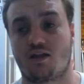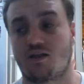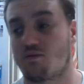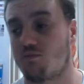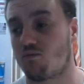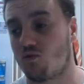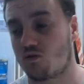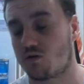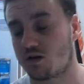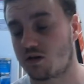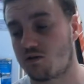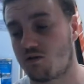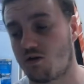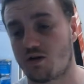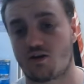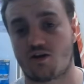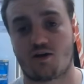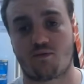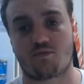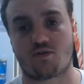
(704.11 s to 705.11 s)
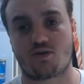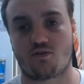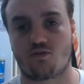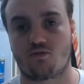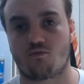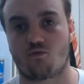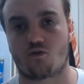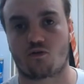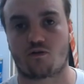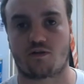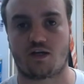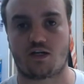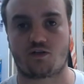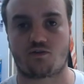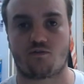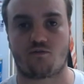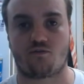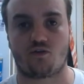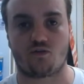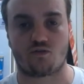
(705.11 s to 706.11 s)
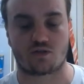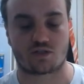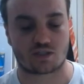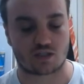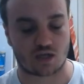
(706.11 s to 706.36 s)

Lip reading: the more inclined I am to do more of these reviews.